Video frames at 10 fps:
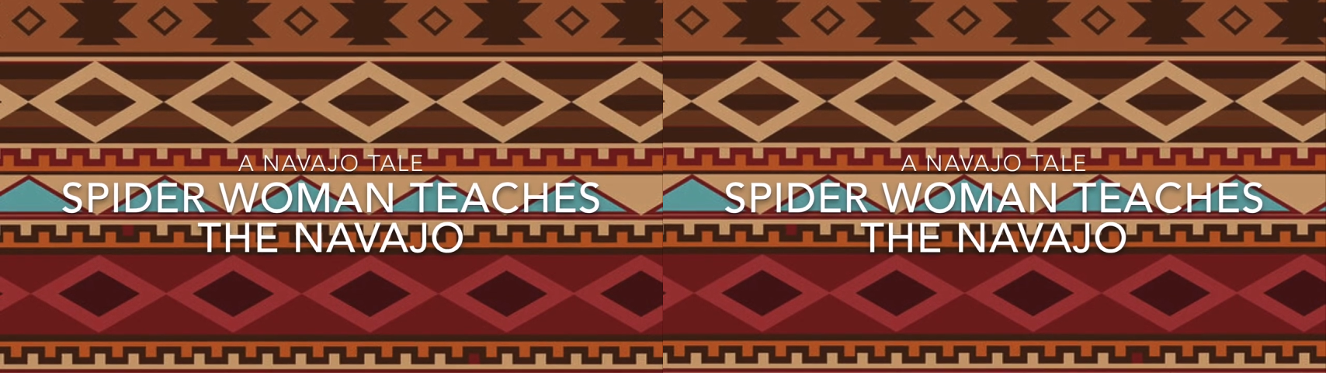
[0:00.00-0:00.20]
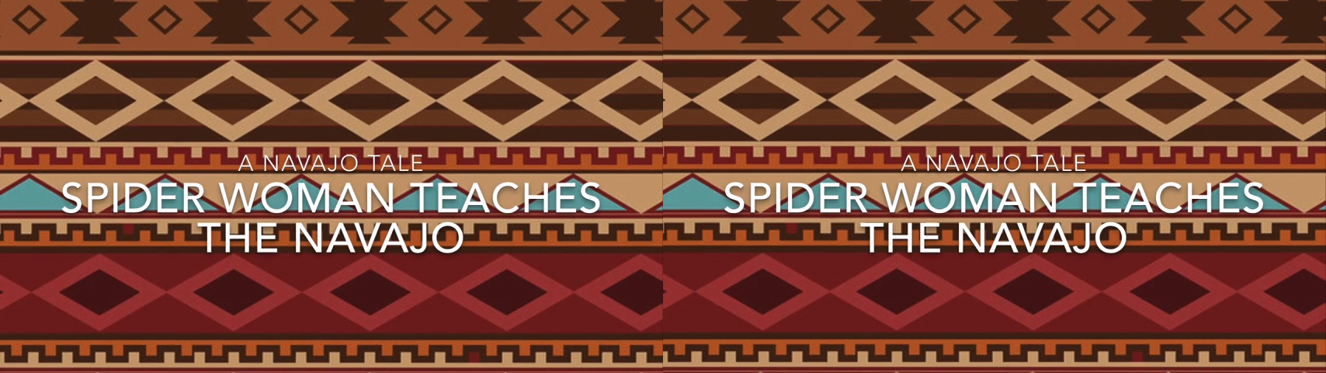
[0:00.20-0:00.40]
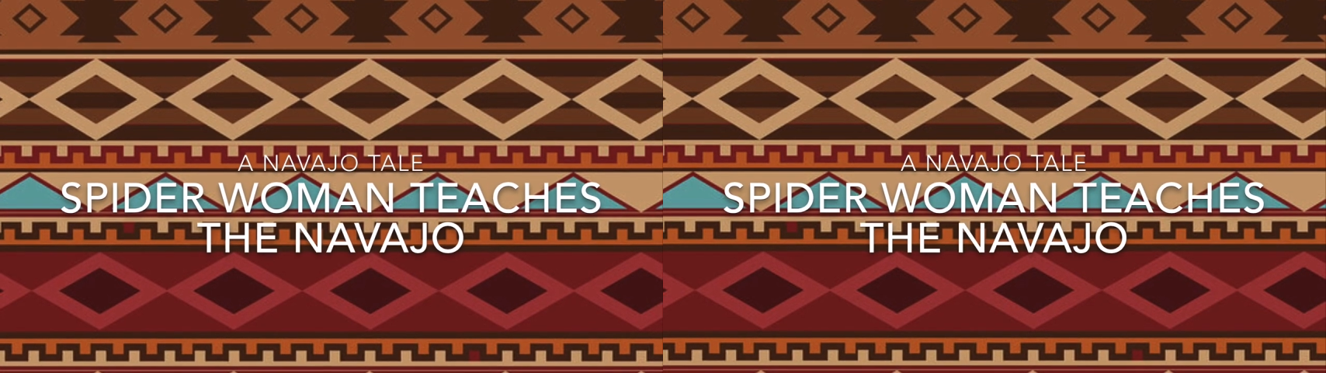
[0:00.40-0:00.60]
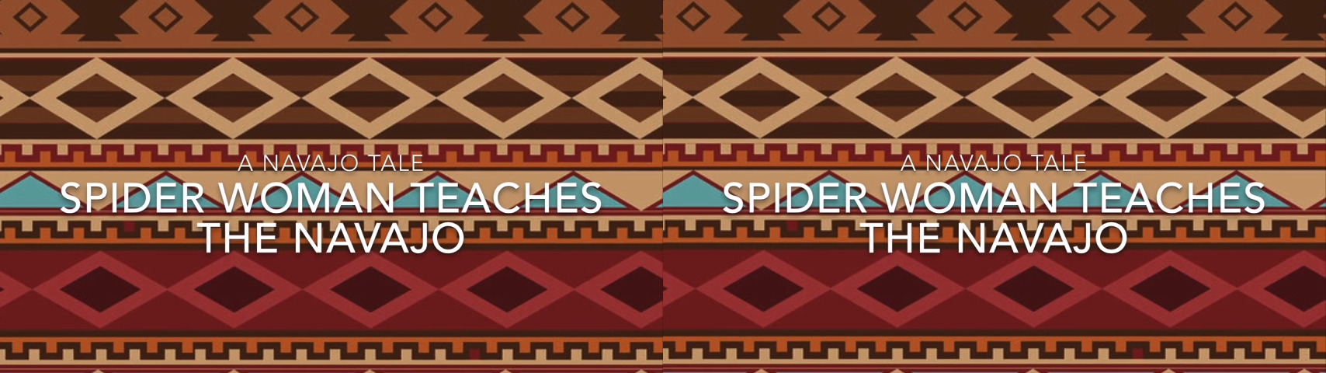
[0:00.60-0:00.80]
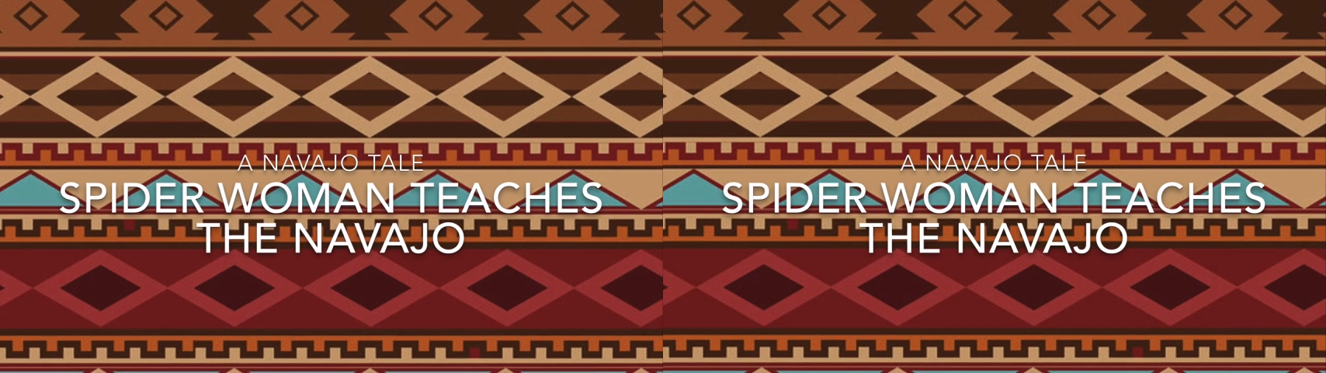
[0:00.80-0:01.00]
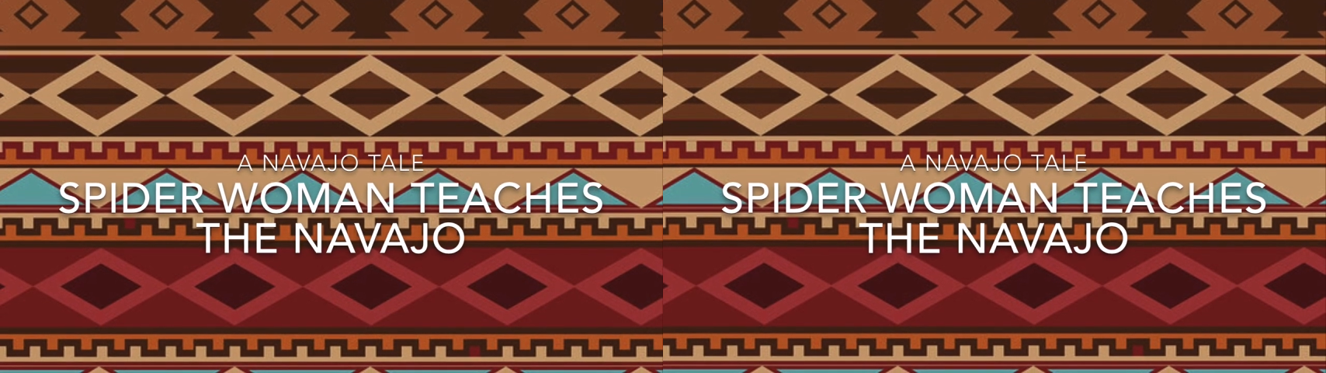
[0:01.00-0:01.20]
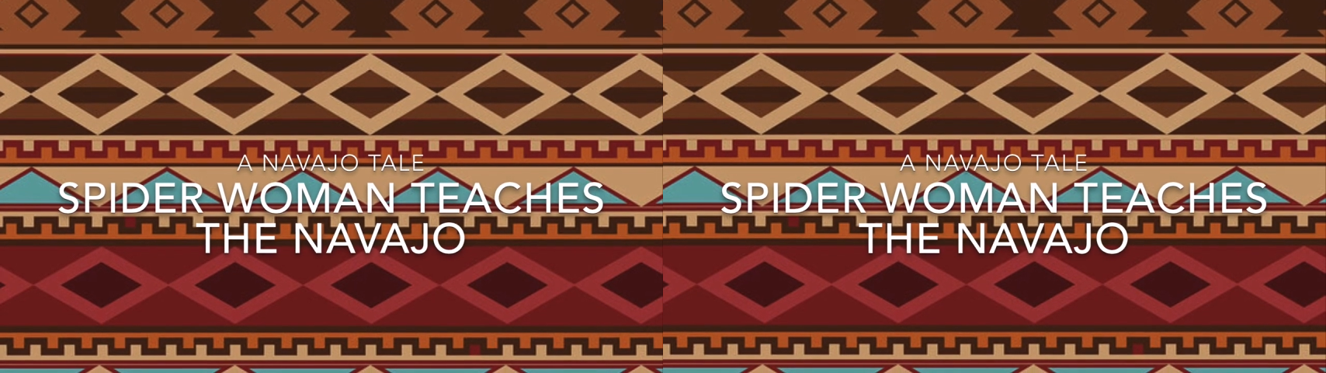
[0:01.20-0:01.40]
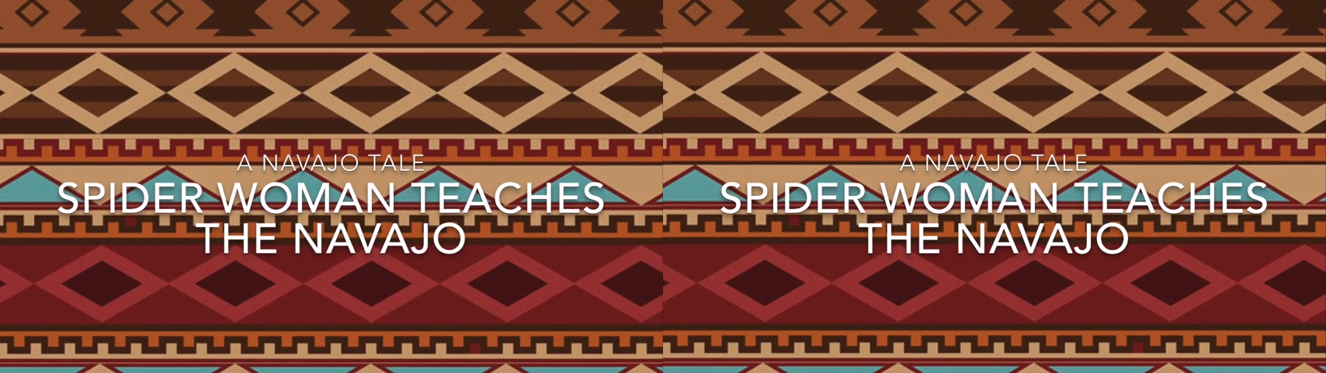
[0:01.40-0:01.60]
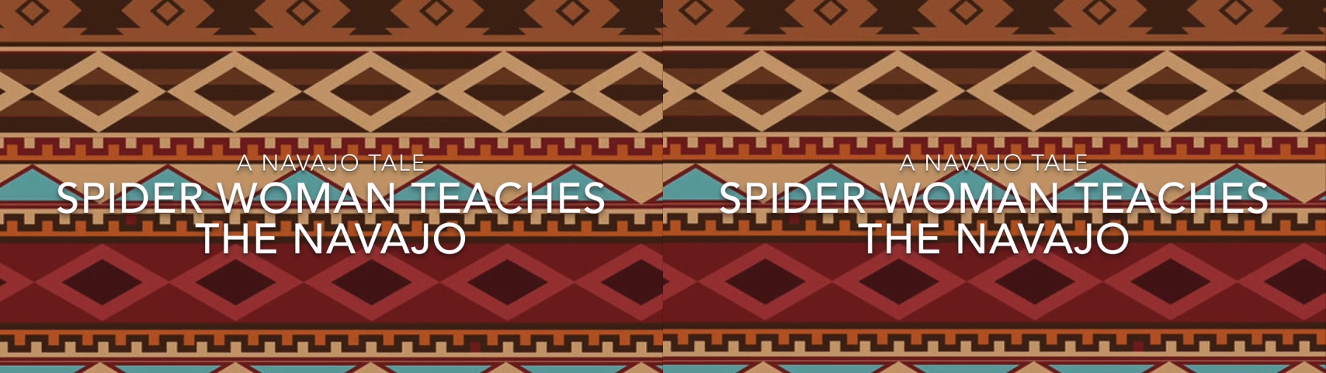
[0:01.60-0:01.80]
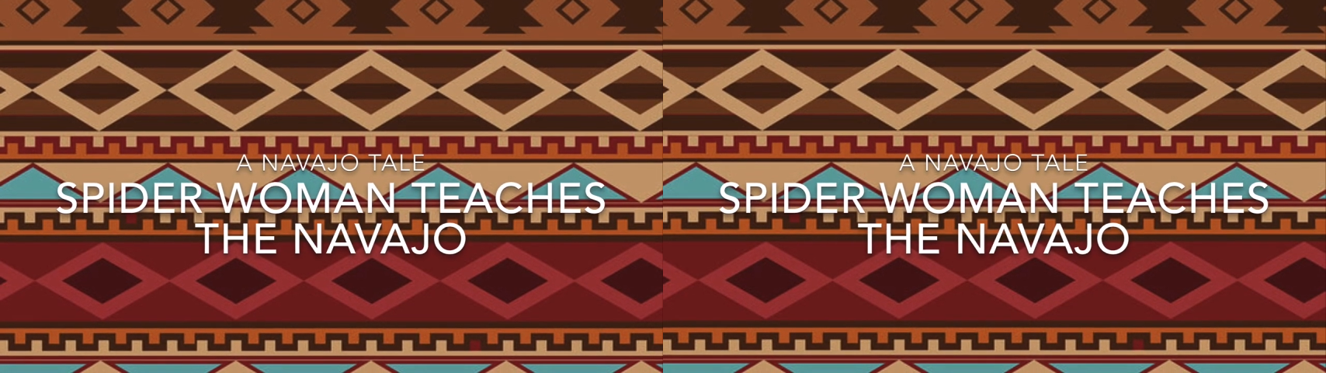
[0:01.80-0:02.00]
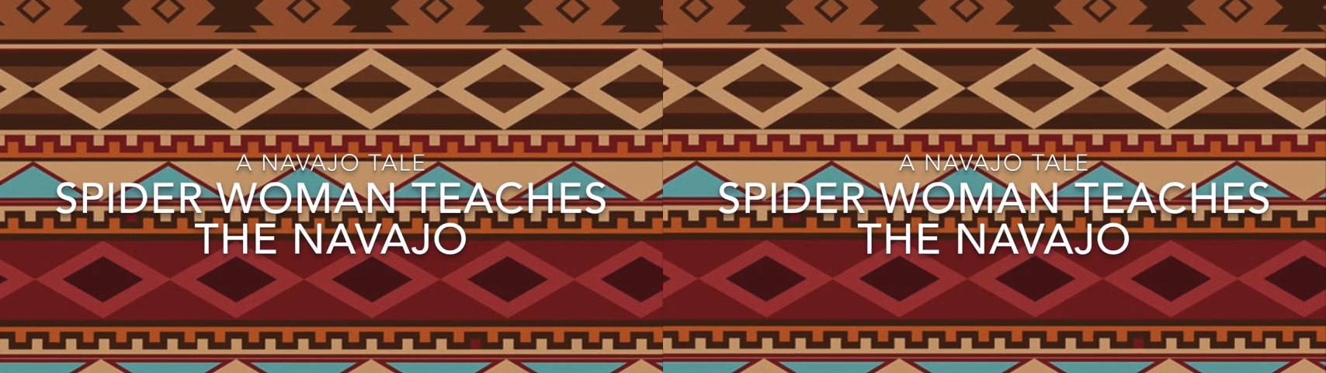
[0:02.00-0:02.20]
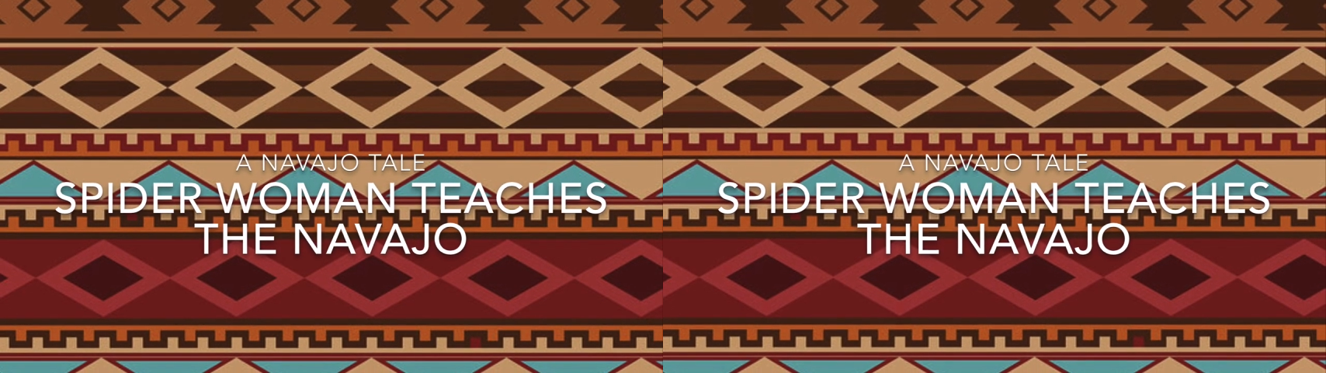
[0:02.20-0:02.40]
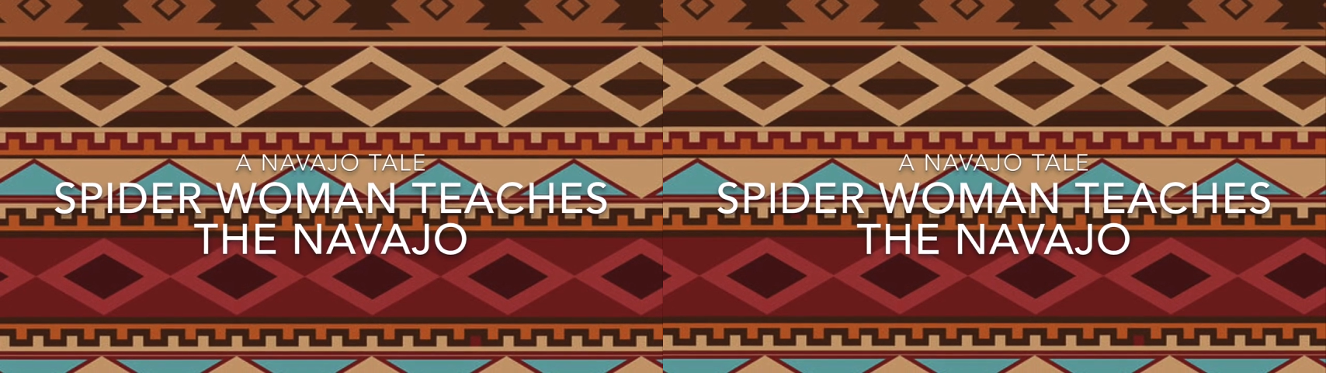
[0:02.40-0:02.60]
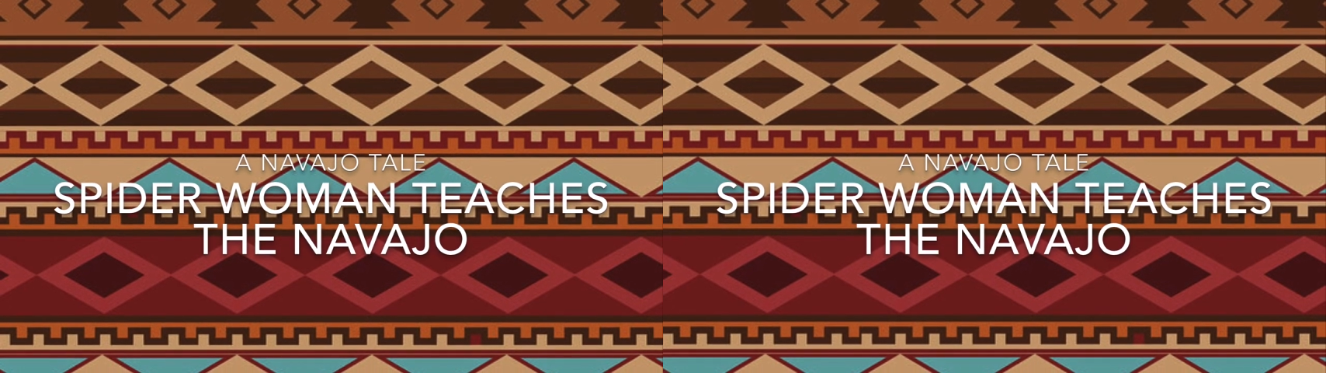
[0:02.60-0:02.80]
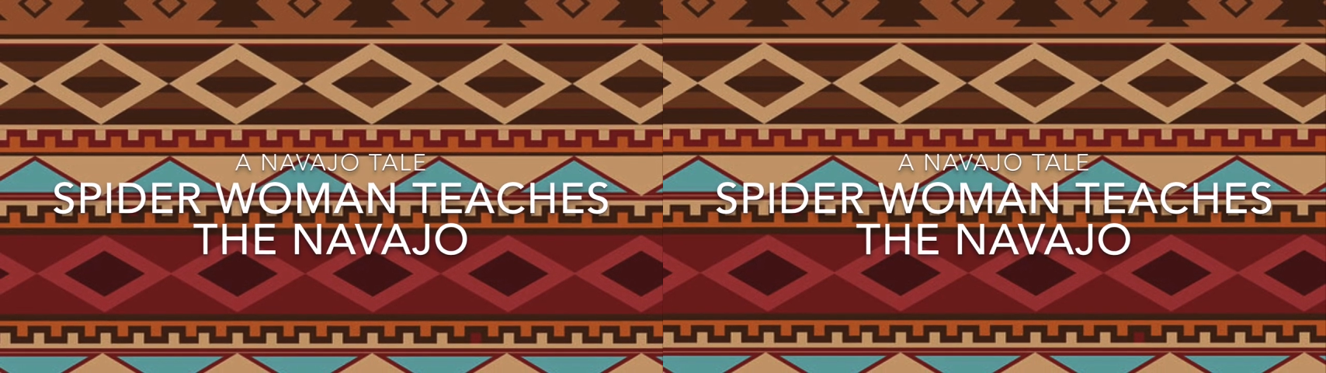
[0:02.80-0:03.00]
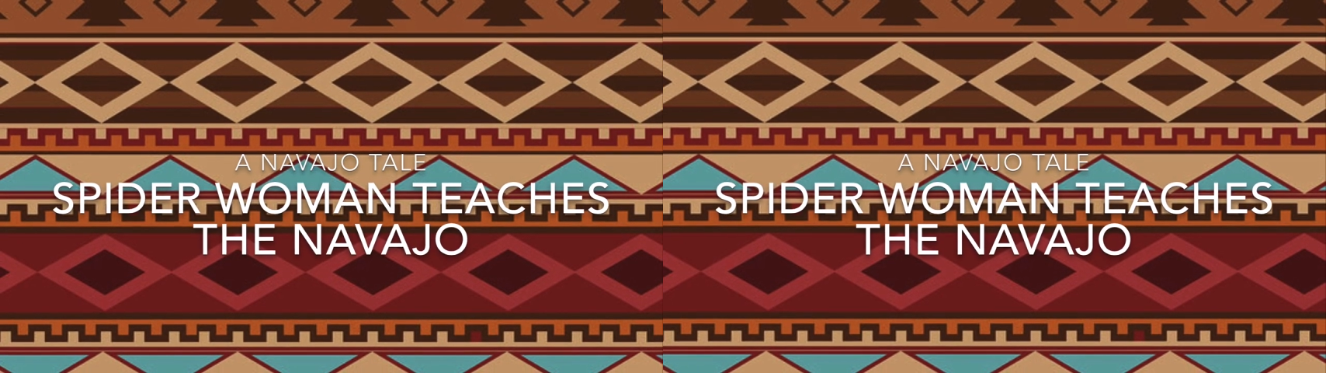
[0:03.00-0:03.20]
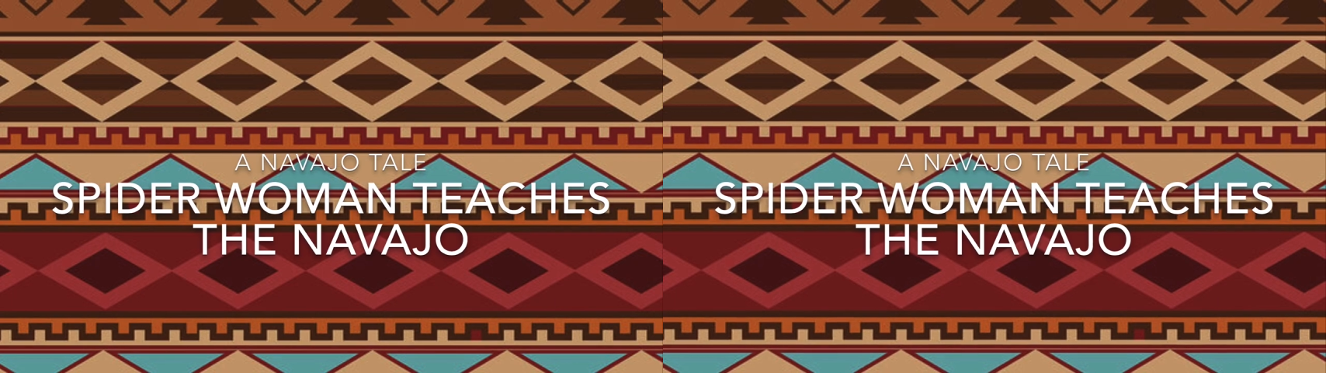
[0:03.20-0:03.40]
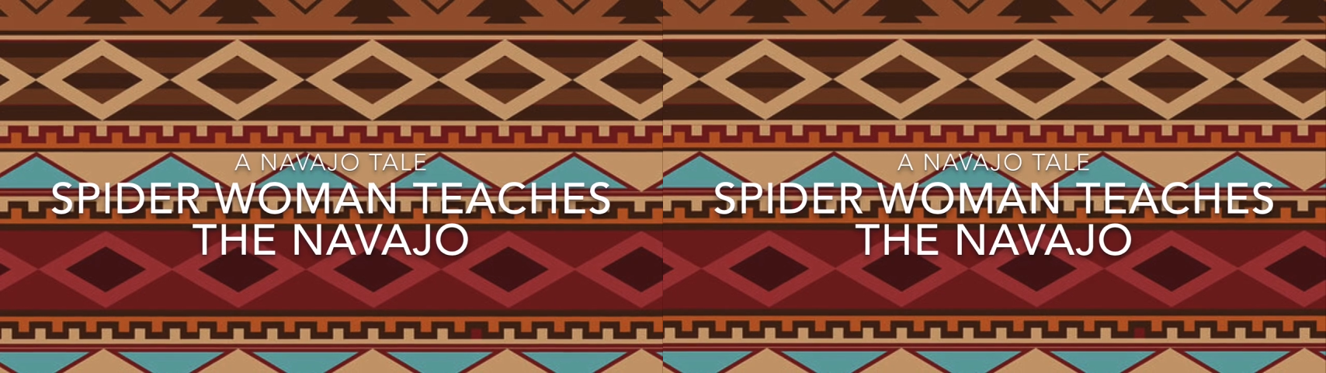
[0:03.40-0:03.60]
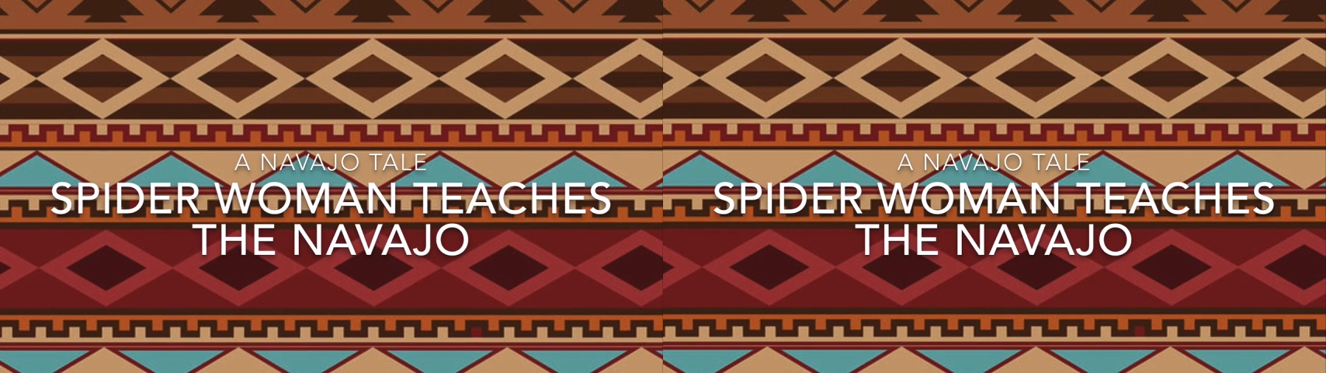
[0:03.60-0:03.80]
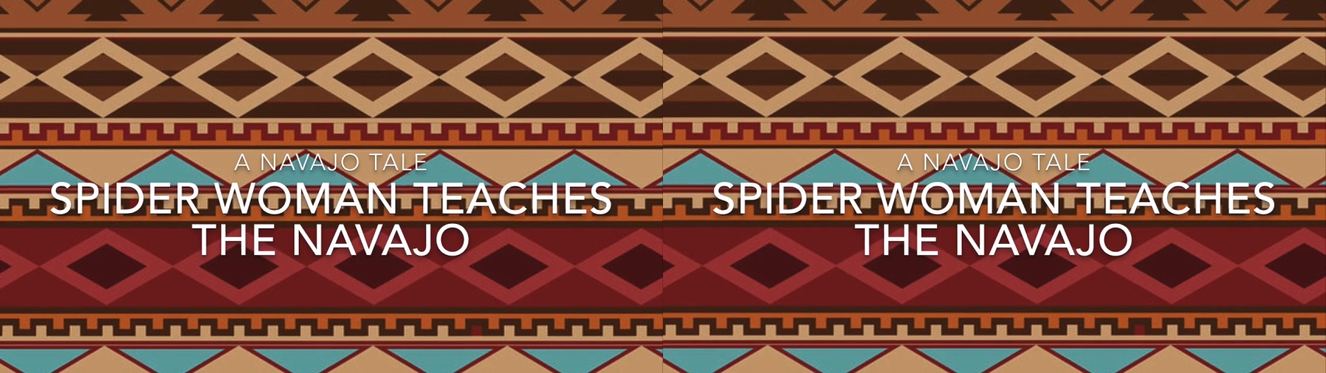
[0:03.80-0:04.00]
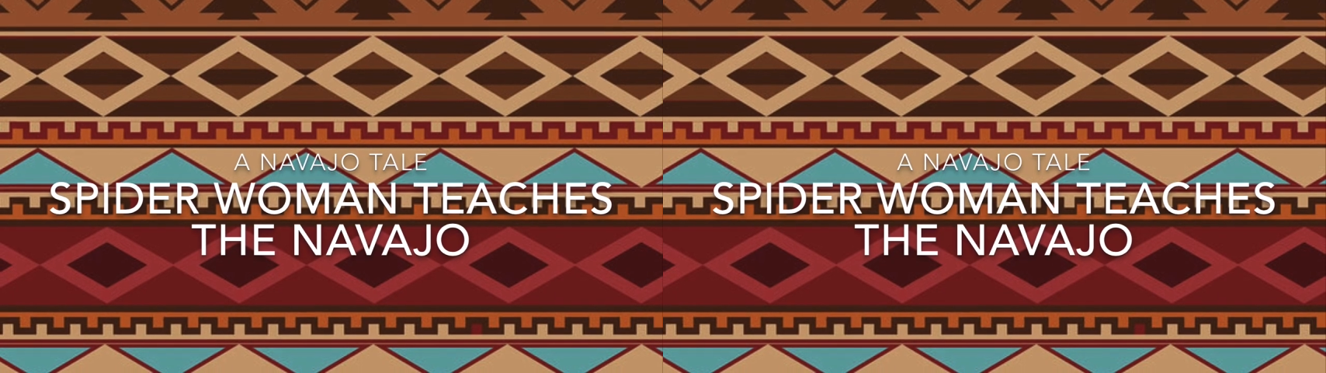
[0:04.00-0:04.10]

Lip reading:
[unreadable: no face in view]